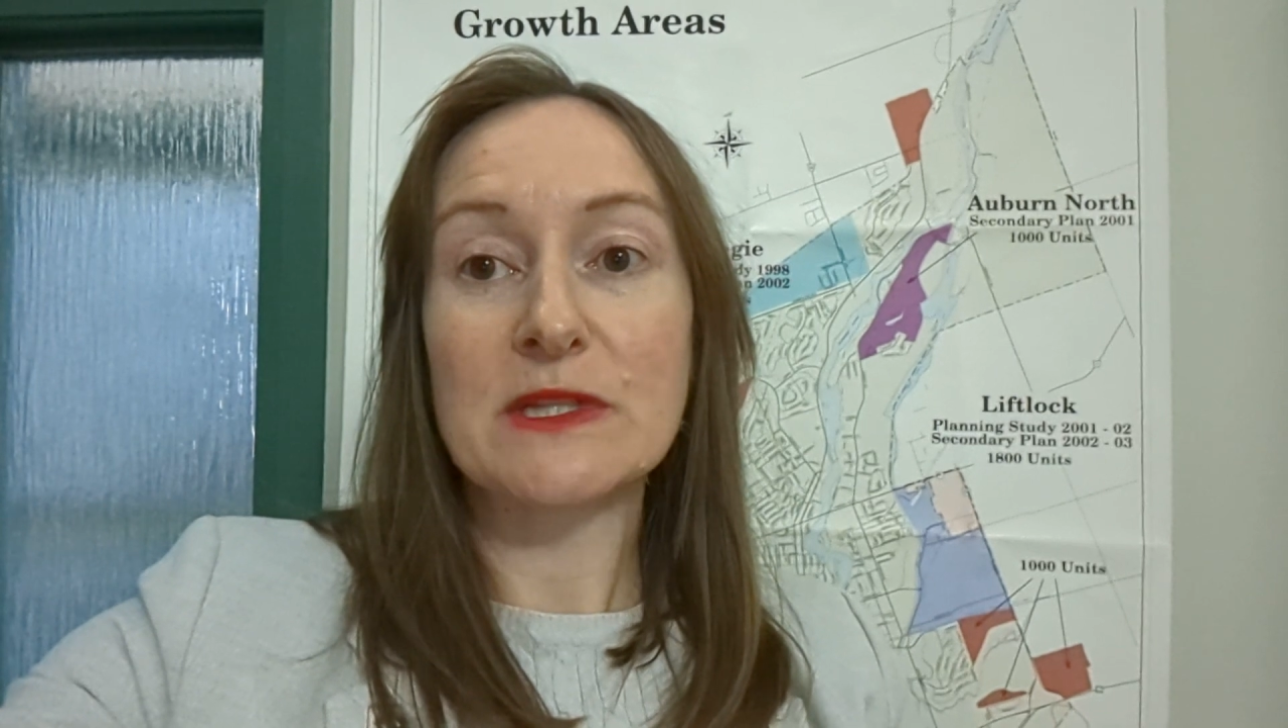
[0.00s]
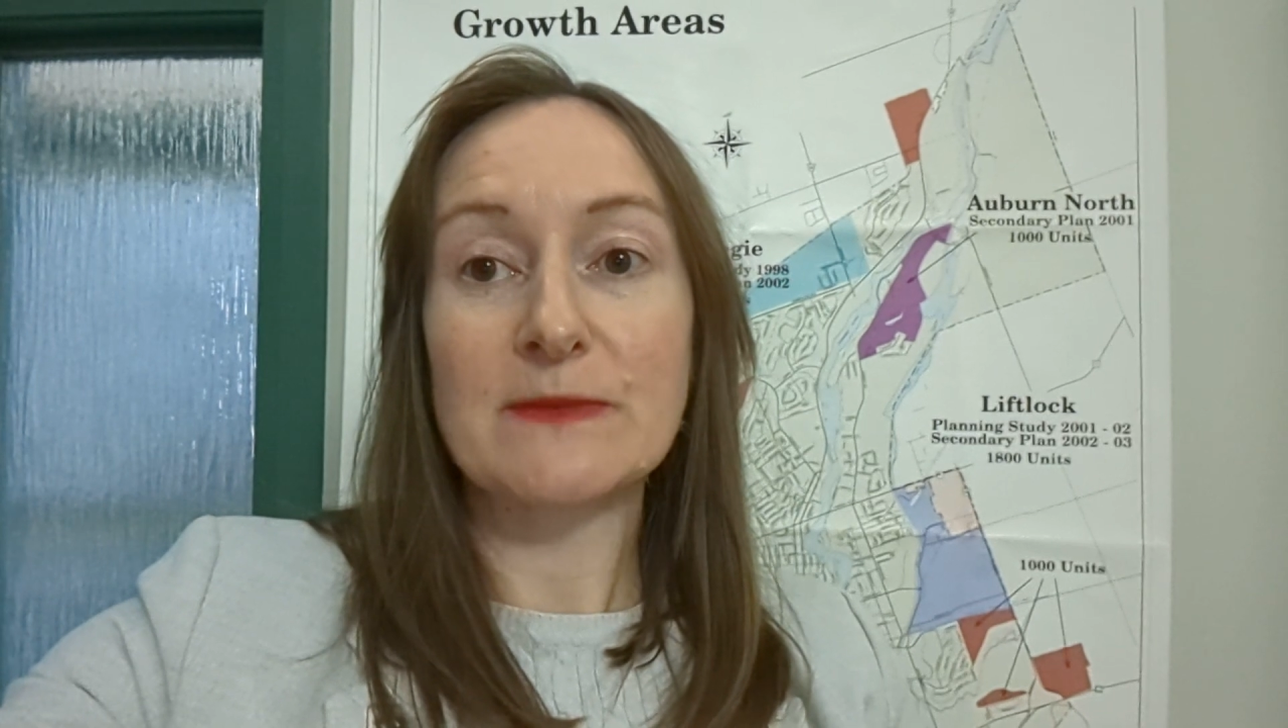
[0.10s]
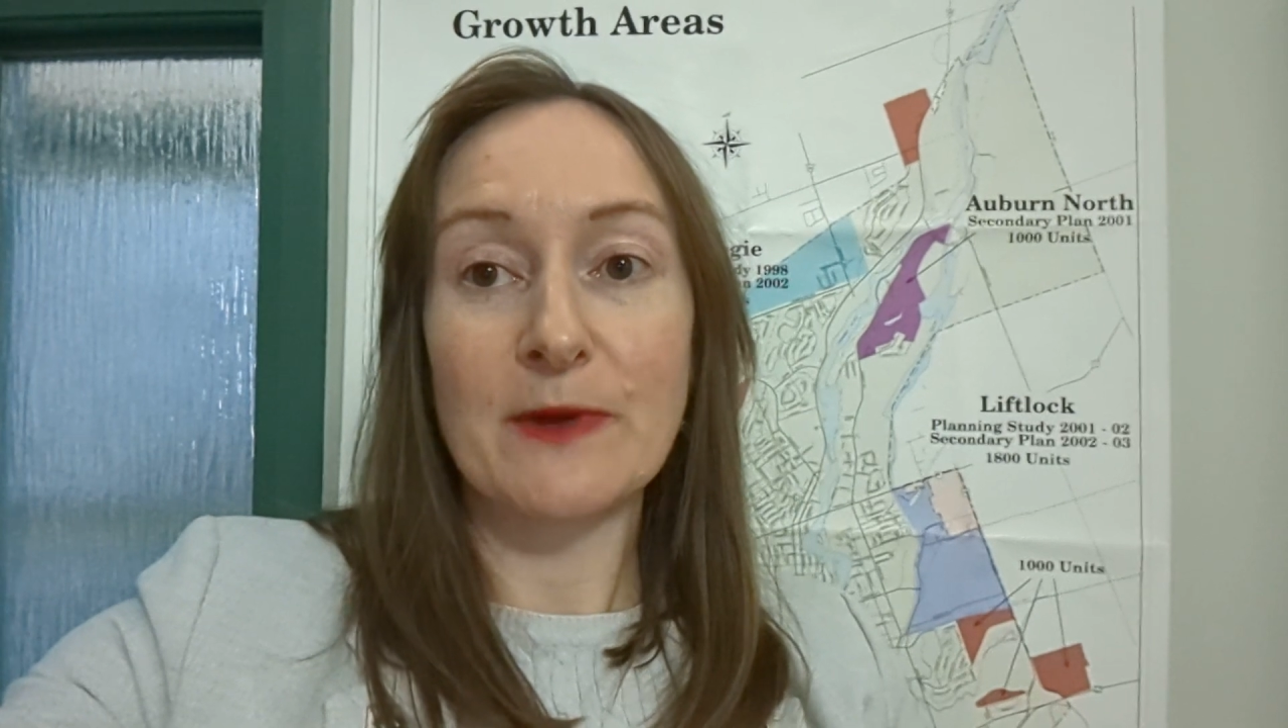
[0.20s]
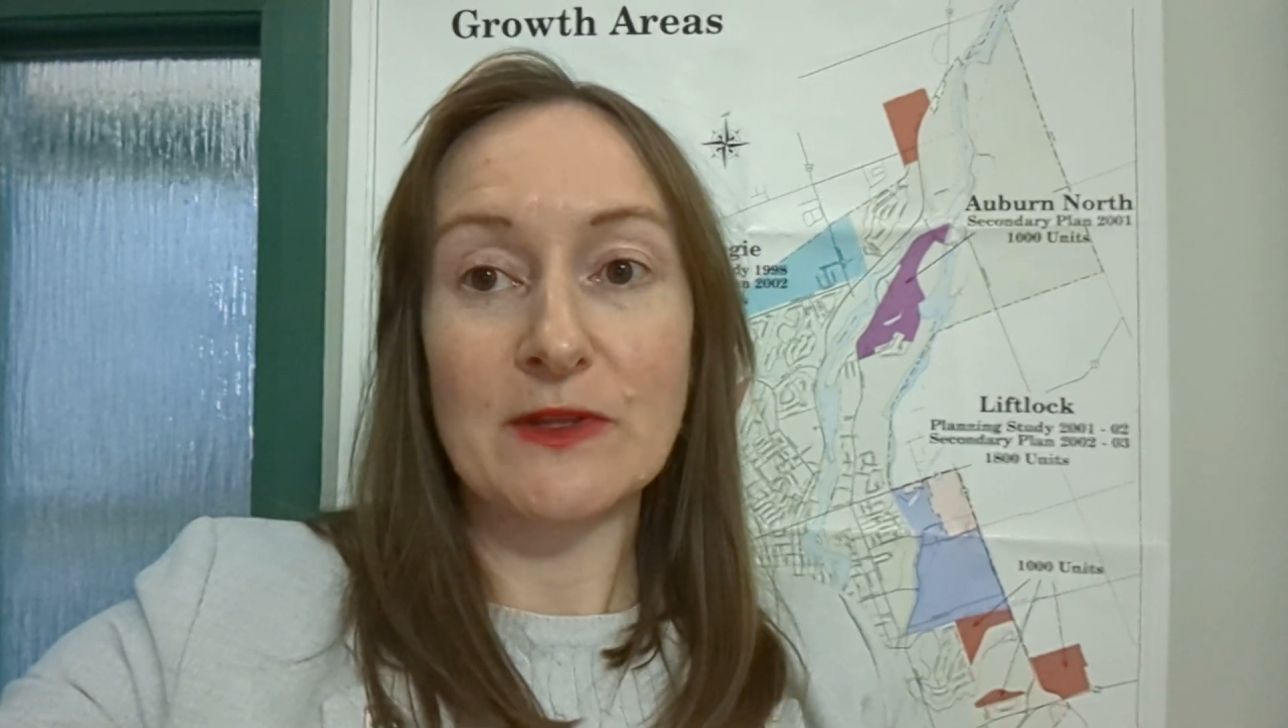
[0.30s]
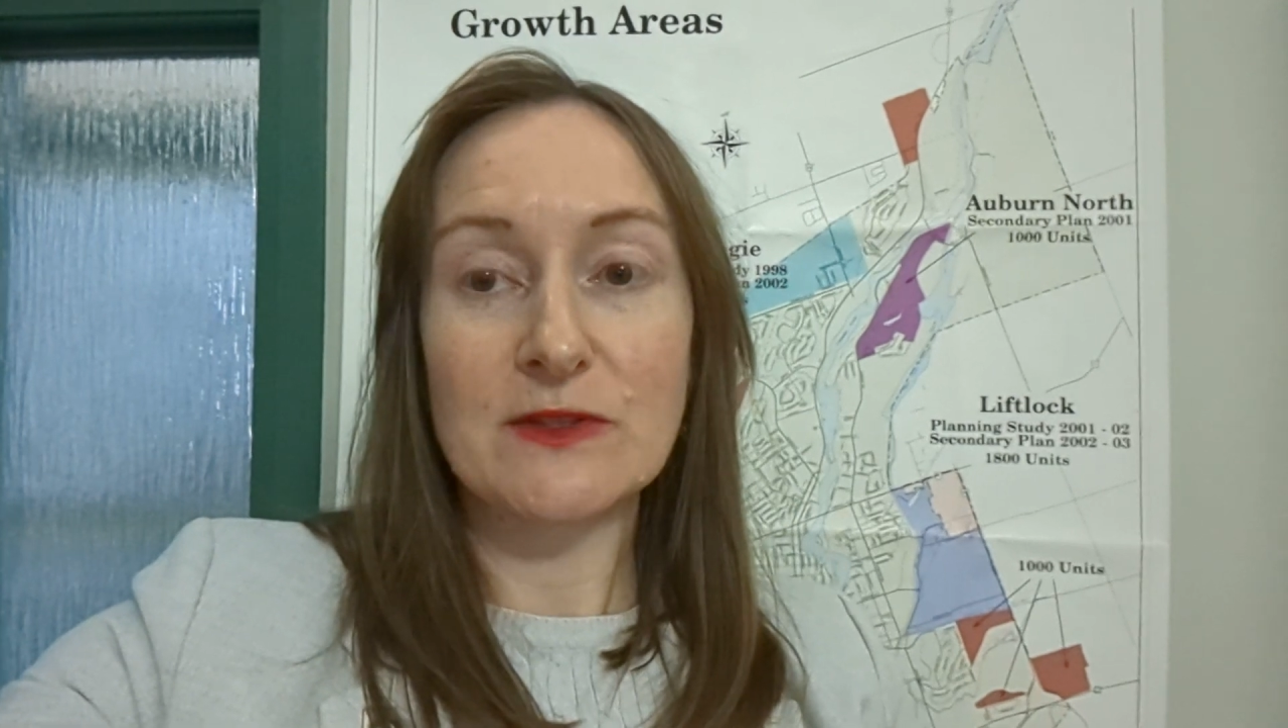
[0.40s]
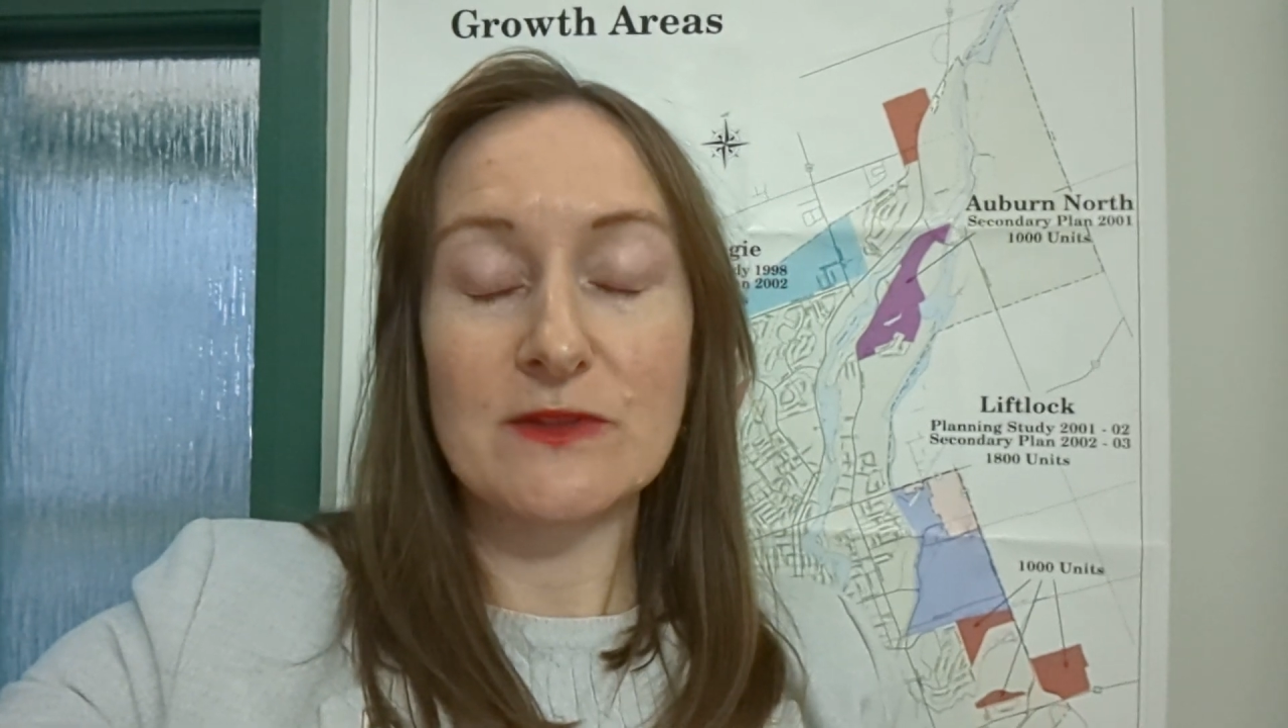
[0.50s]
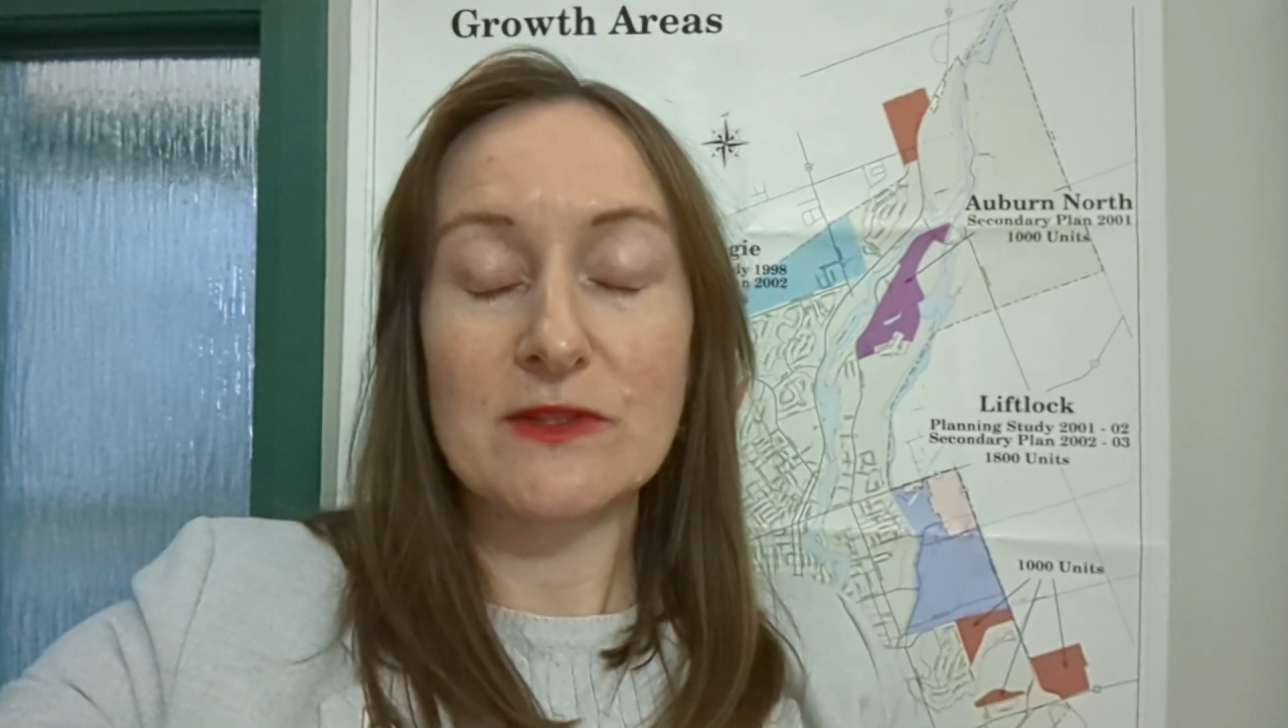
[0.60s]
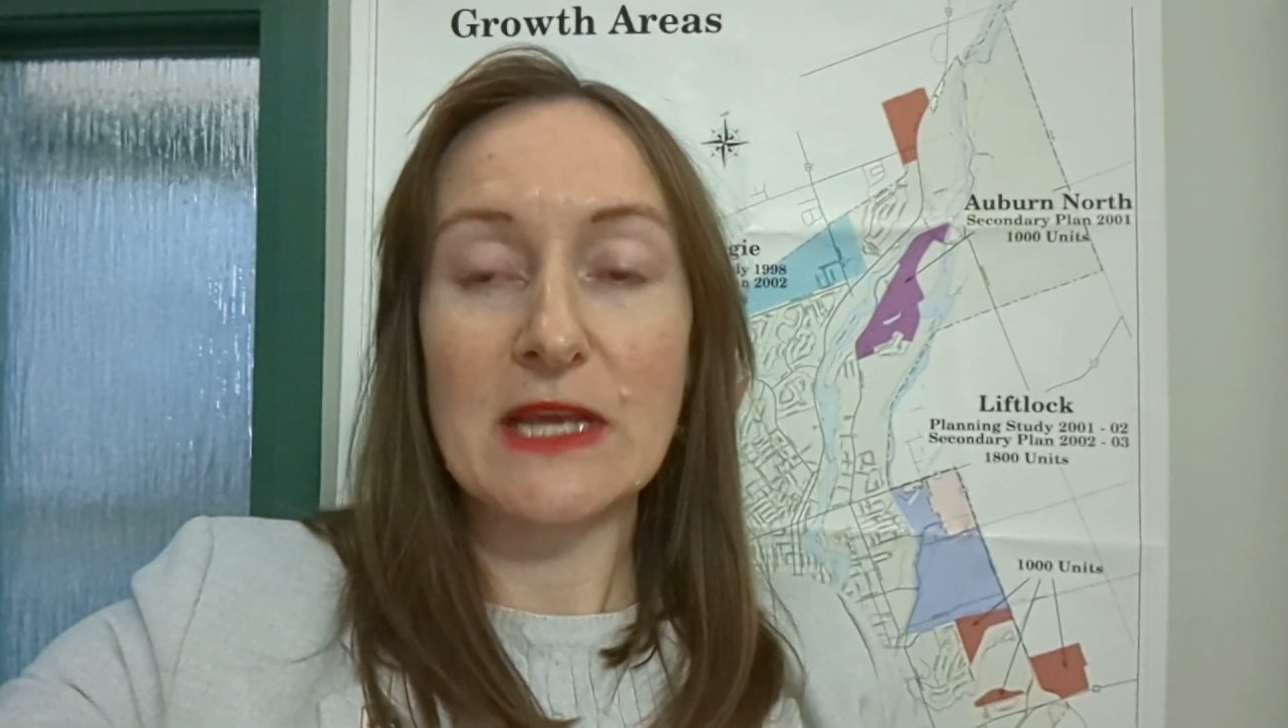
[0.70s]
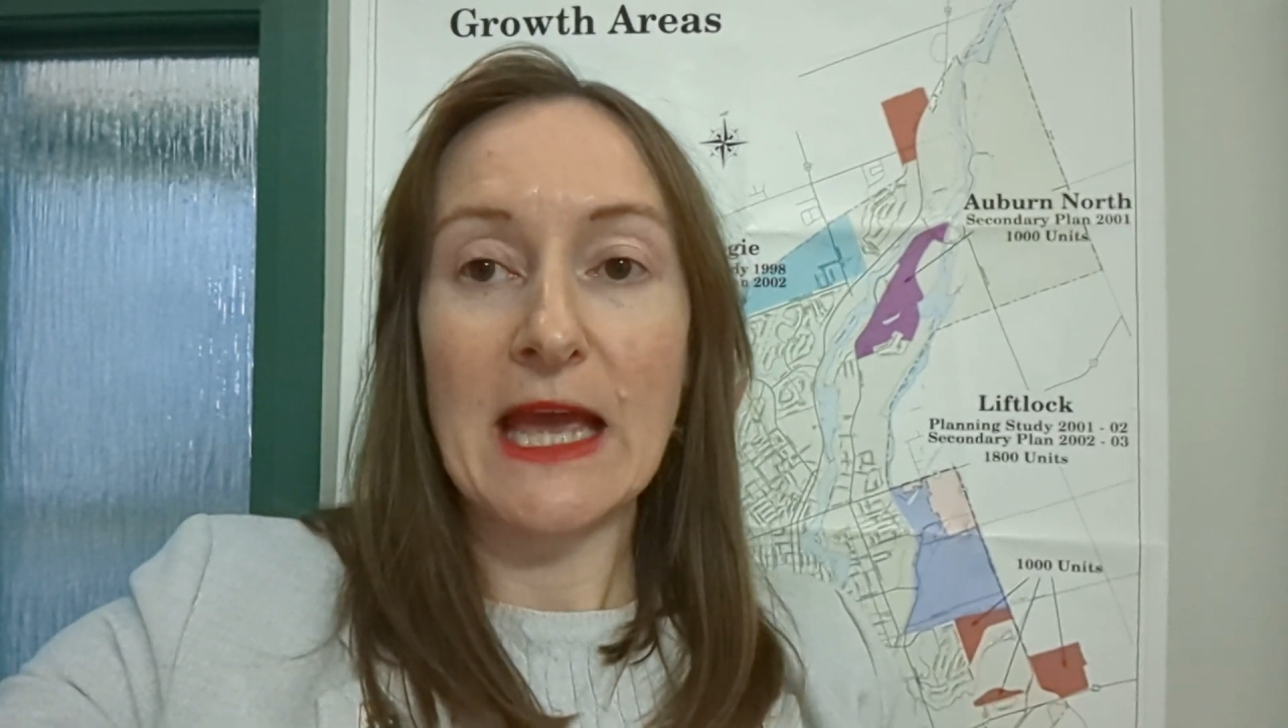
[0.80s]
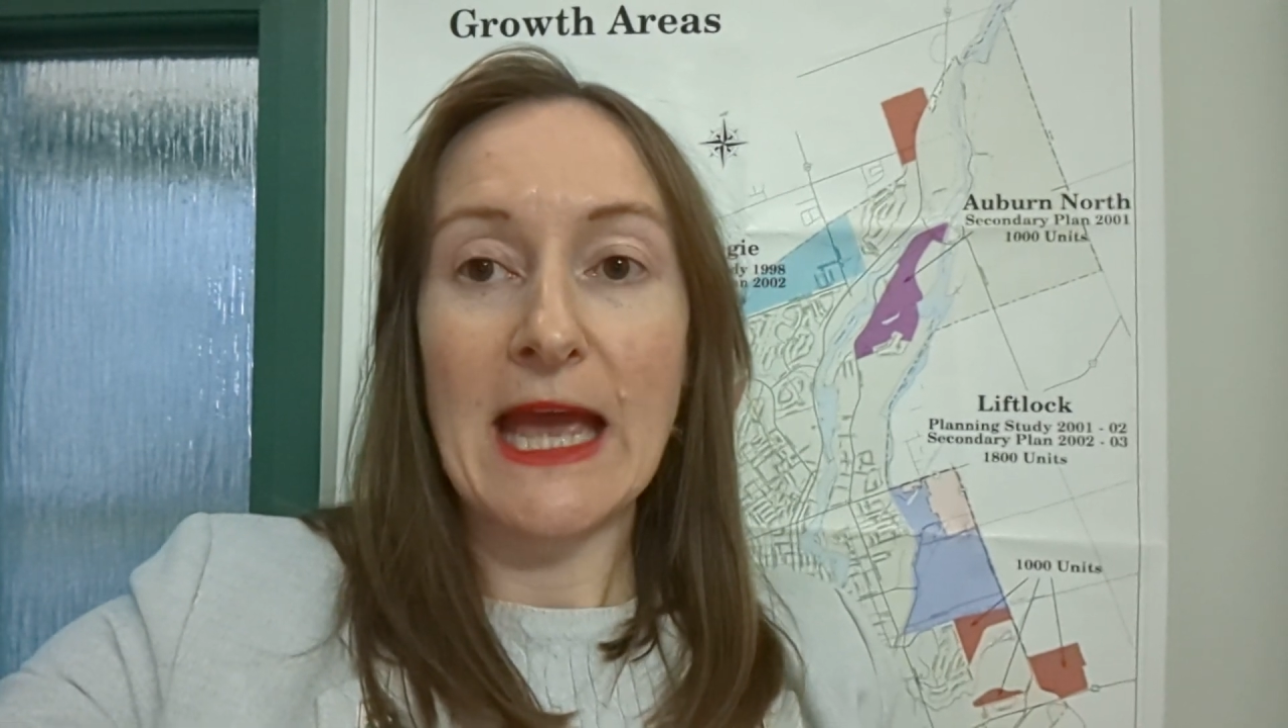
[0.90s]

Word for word: sponsors,